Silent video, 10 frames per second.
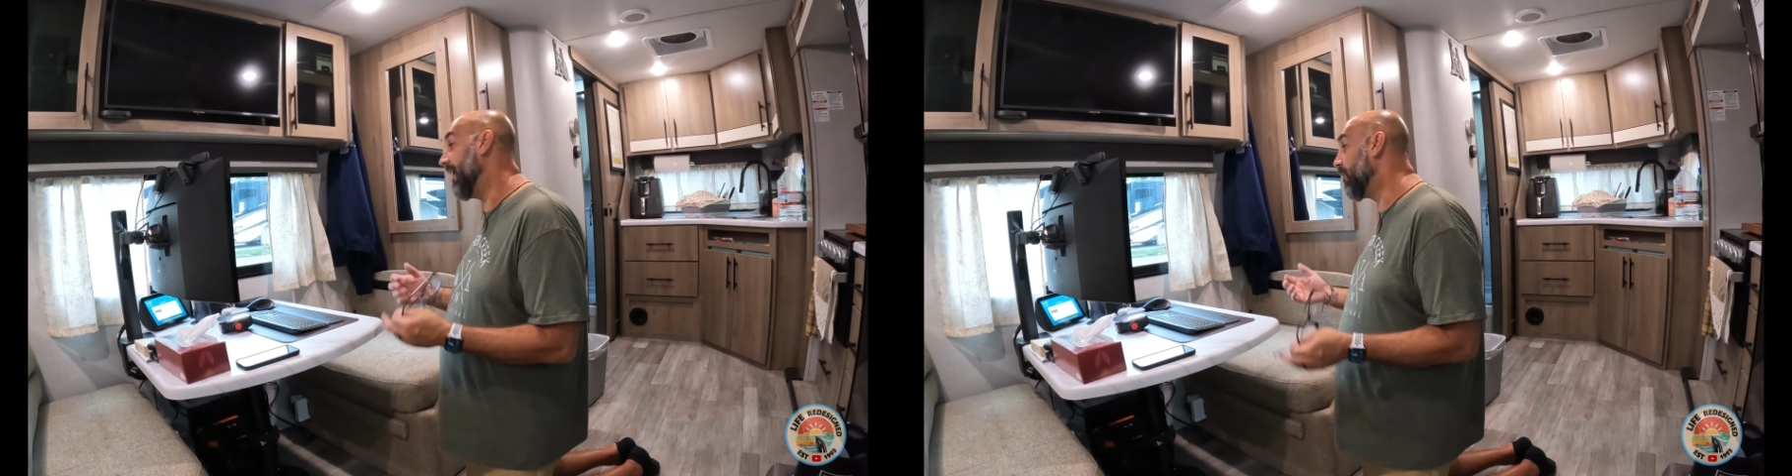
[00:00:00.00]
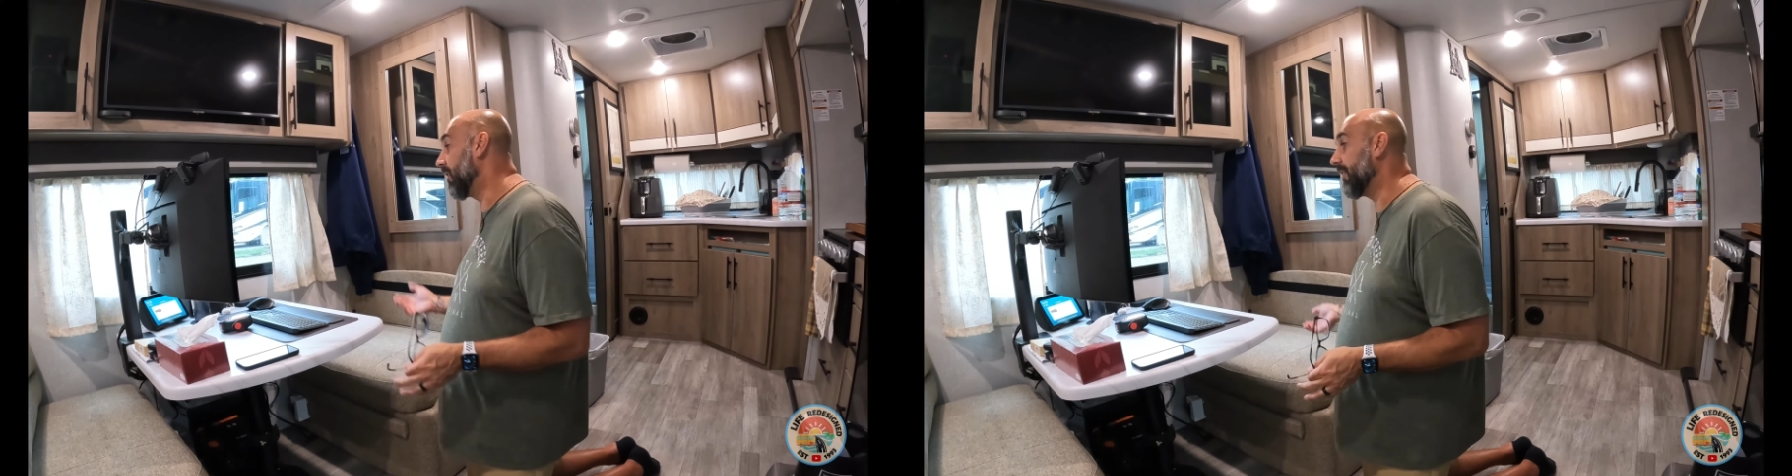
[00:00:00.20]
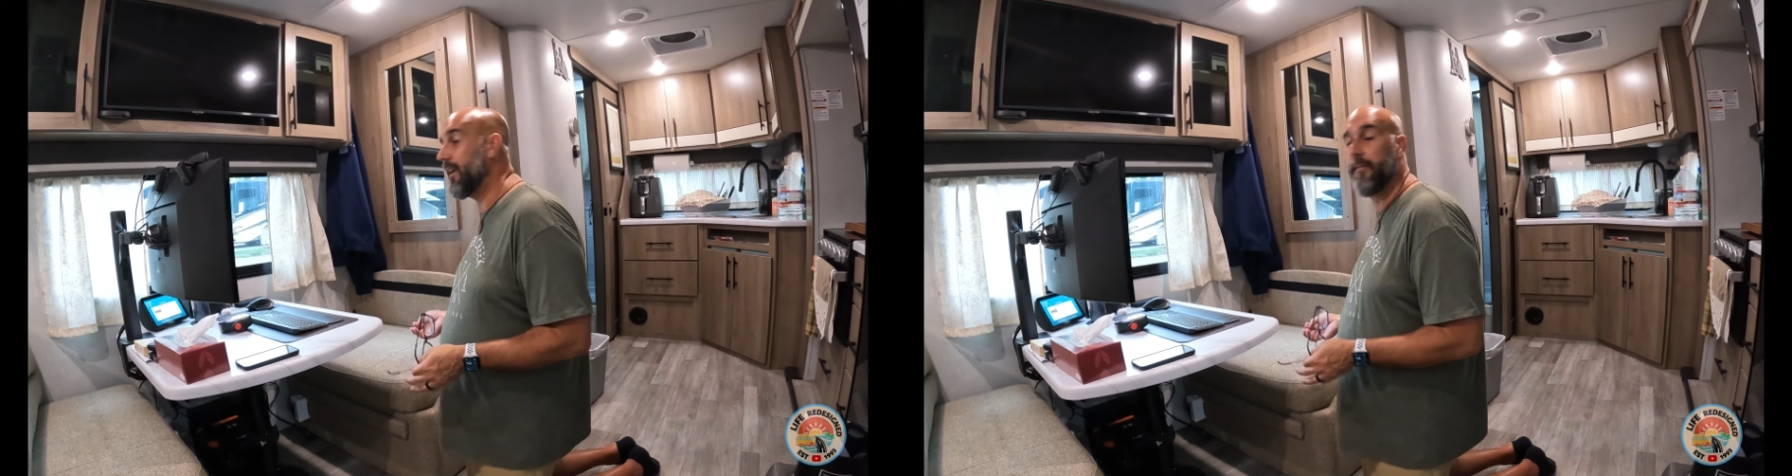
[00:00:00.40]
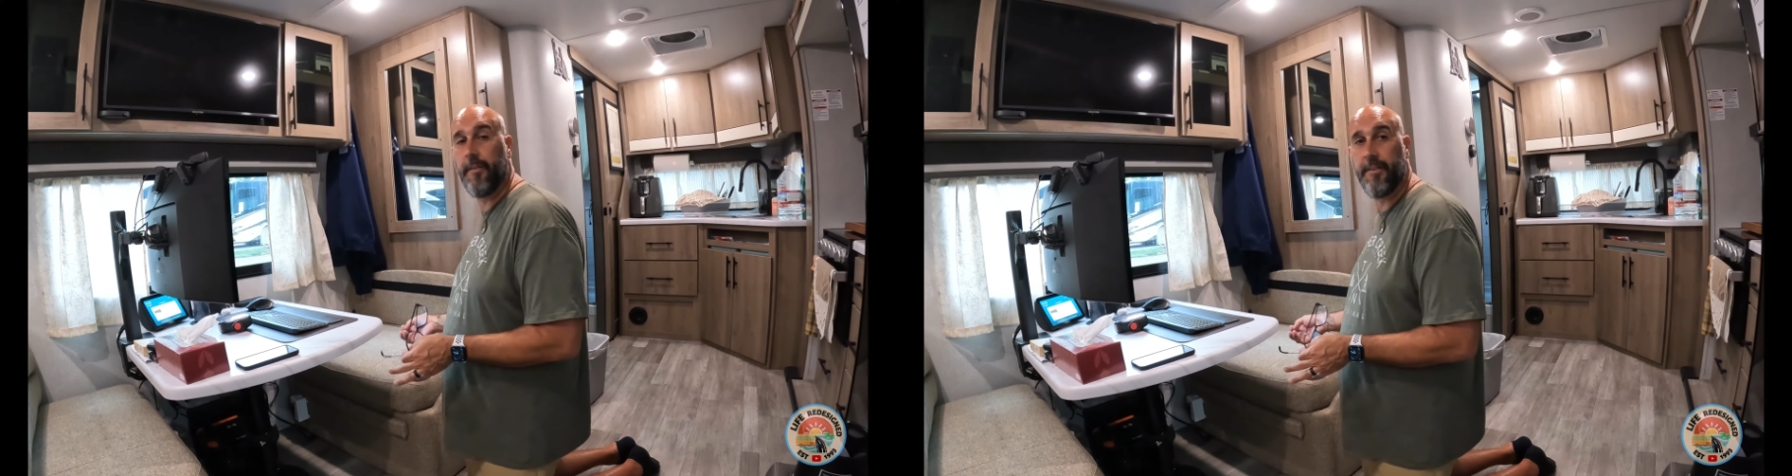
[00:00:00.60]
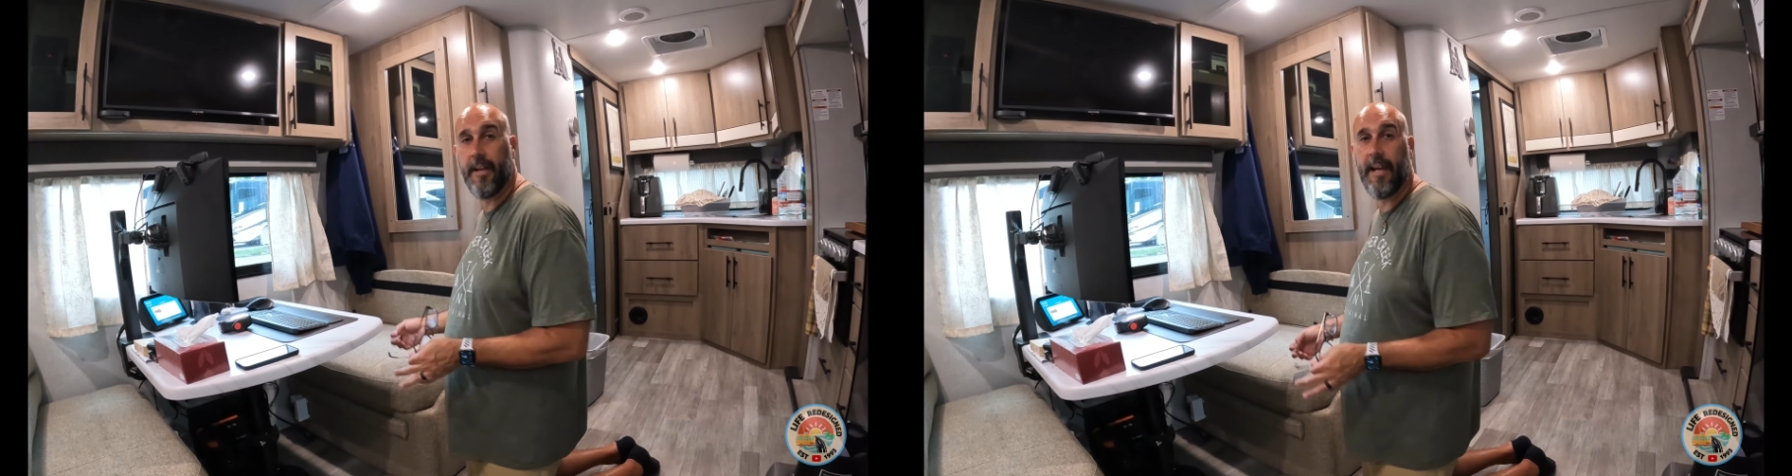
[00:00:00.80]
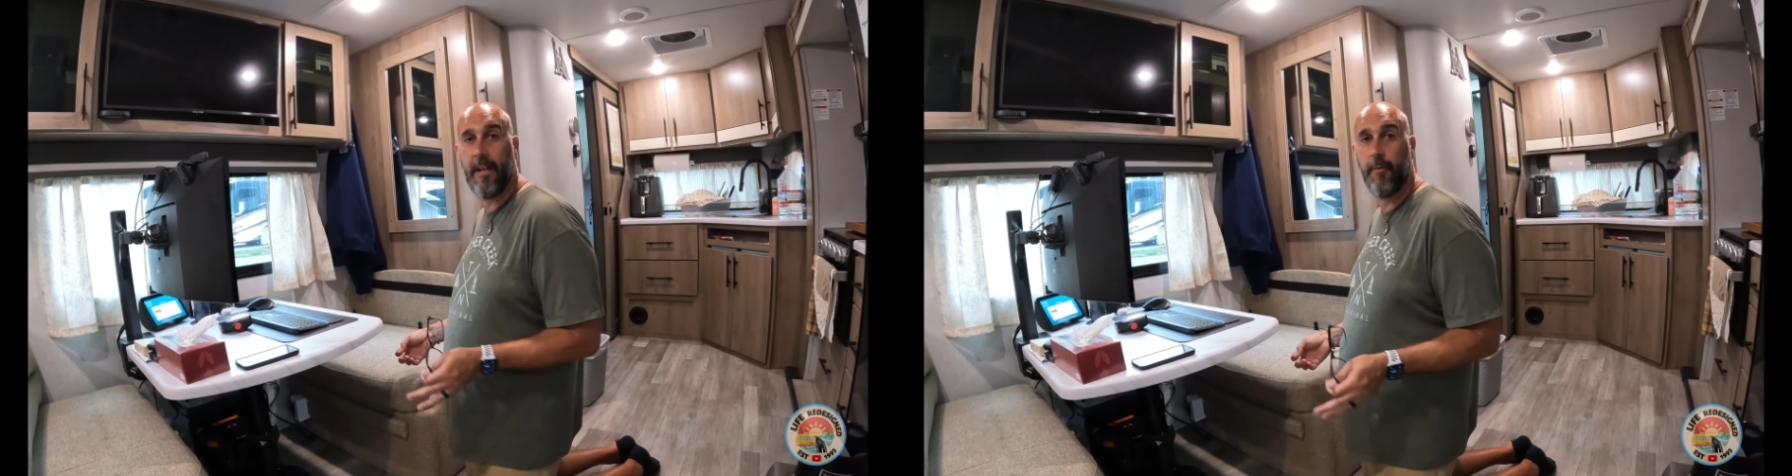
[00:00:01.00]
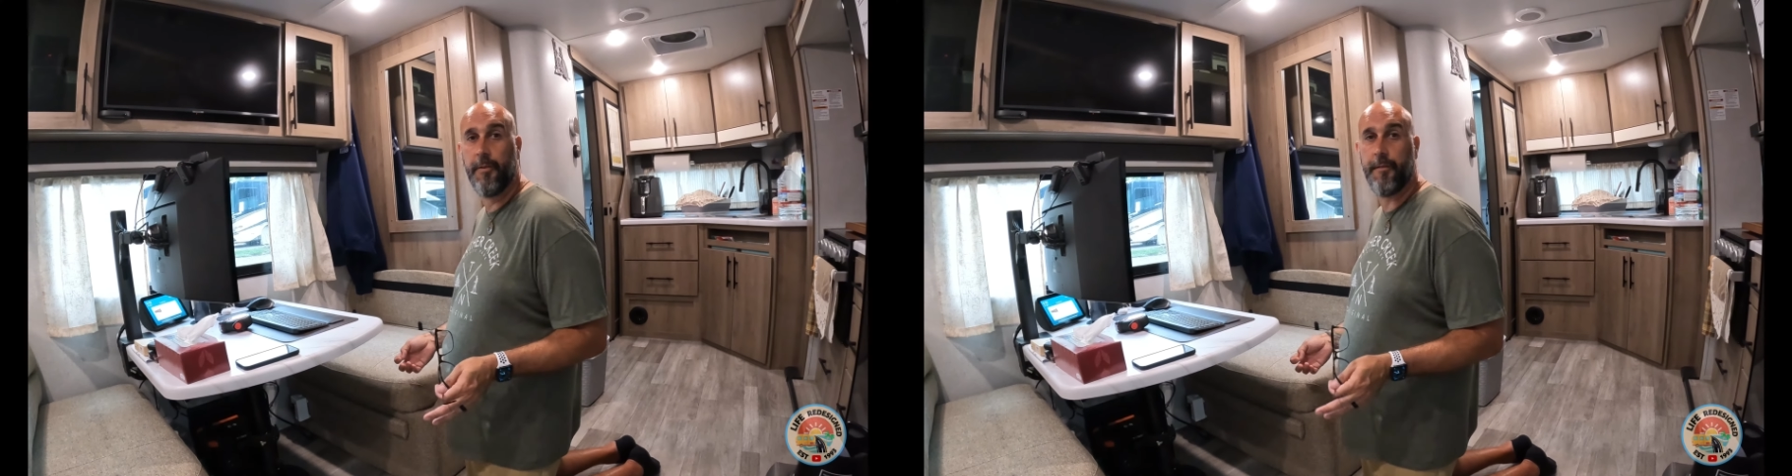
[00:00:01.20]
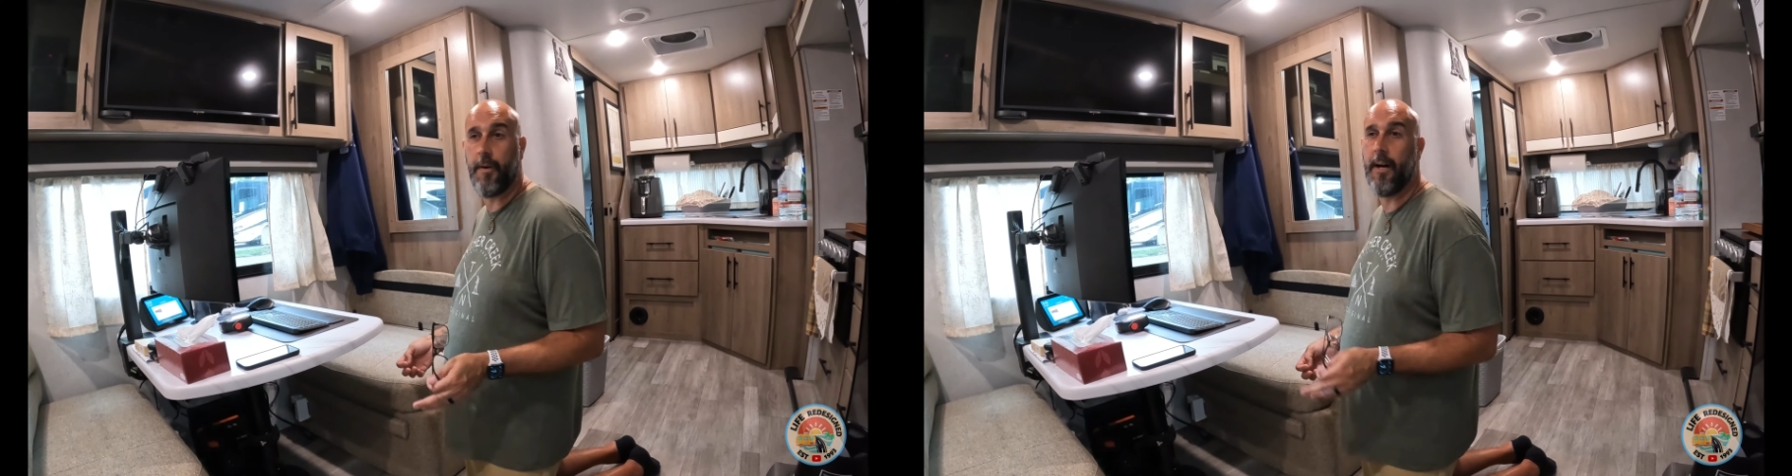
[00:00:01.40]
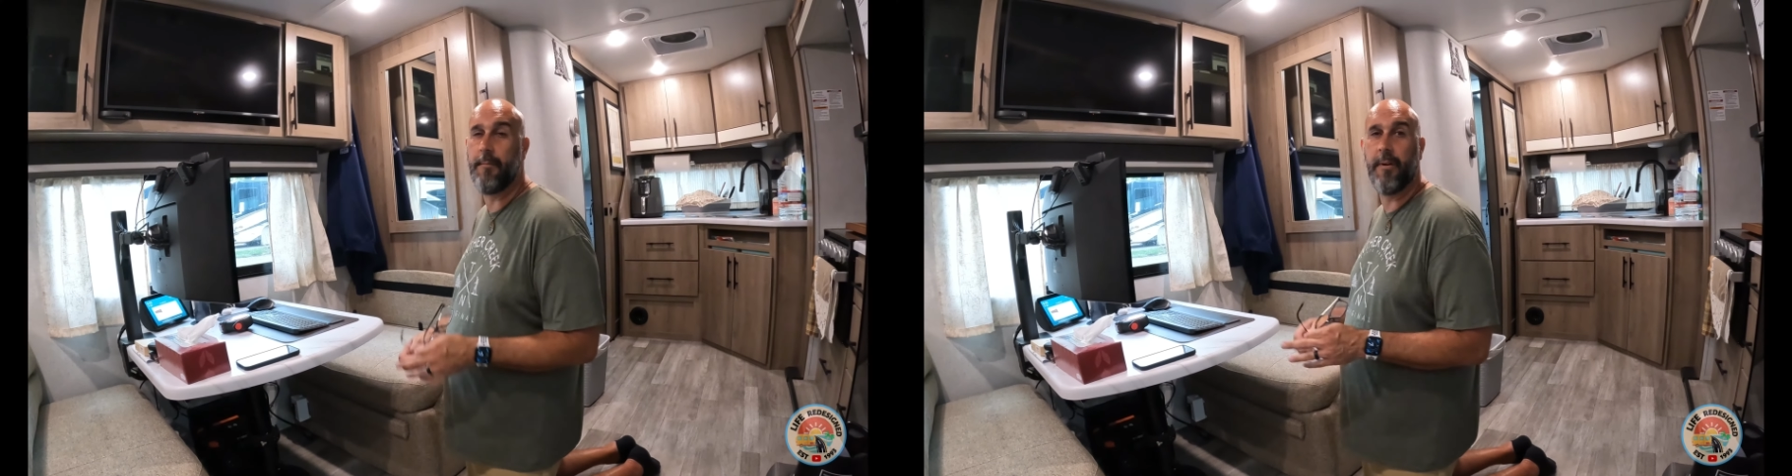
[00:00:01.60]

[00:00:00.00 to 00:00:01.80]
I worked on it for today and it was fine,